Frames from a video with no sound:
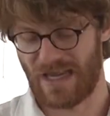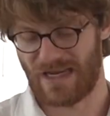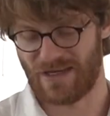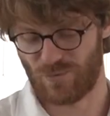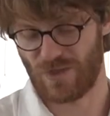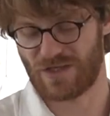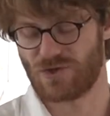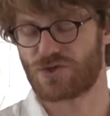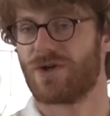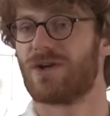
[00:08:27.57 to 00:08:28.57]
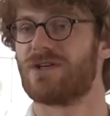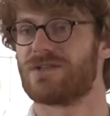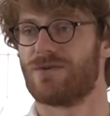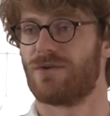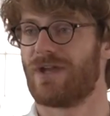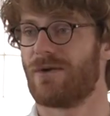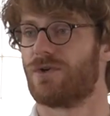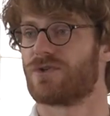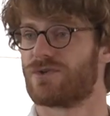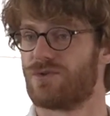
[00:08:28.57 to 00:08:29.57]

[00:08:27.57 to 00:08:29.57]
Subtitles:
and then we can trigger these neural networks to